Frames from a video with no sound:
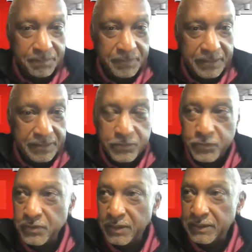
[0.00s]

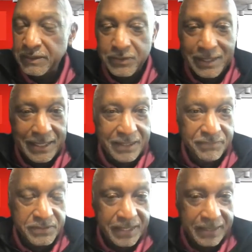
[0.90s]
It's live,
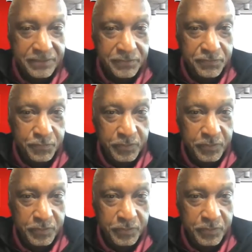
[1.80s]
it's active.